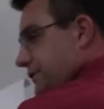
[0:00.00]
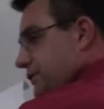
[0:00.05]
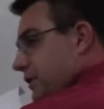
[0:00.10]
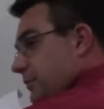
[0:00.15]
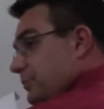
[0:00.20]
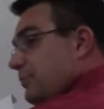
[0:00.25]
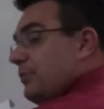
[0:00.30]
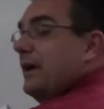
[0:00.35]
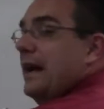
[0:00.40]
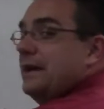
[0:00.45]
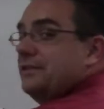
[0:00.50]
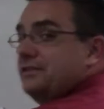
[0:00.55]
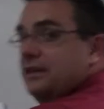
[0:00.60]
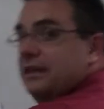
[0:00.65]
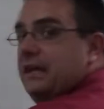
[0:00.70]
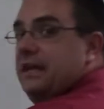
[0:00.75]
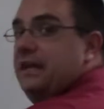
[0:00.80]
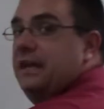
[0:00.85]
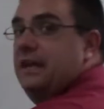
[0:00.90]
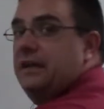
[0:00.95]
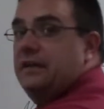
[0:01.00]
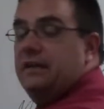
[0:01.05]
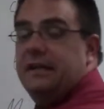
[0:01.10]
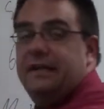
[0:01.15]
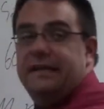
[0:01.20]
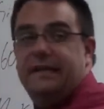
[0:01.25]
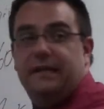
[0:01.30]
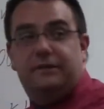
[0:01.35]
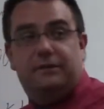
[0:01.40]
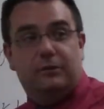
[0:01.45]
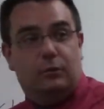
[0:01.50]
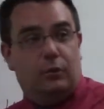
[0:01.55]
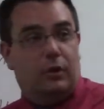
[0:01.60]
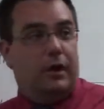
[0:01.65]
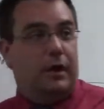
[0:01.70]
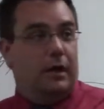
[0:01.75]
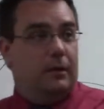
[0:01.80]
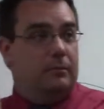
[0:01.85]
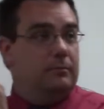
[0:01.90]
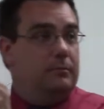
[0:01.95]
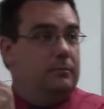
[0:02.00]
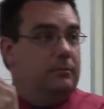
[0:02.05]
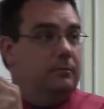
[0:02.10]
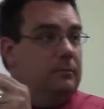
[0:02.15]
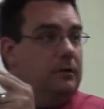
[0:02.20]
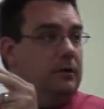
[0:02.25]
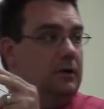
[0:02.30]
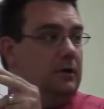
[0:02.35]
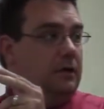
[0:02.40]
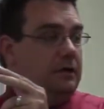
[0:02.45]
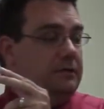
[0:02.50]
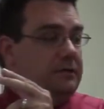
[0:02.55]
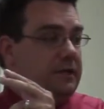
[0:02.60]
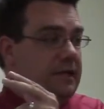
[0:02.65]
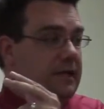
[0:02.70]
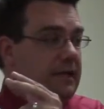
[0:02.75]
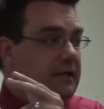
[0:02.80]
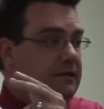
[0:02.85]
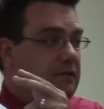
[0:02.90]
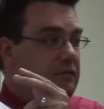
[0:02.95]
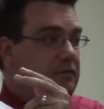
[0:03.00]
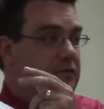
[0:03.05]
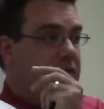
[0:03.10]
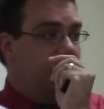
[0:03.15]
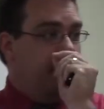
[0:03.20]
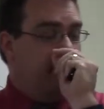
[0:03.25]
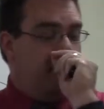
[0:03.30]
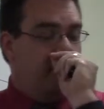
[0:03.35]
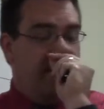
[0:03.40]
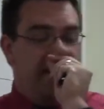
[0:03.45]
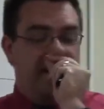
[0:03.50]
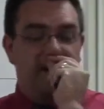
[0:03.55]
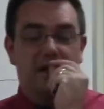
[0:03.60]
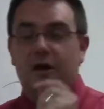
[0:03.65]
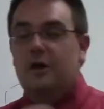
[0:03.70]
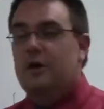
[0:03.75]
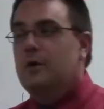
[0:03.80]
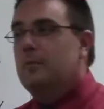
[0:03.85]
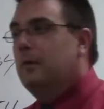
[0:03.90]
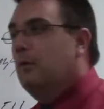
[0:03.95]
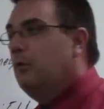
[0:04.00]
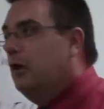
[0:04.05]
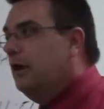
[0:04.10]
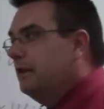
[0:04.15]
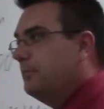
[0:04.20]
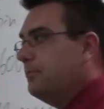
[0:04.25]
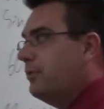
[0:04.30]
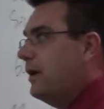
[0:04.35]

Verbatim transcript: compressing it in to get it to what? To get it to fit, right? But one of the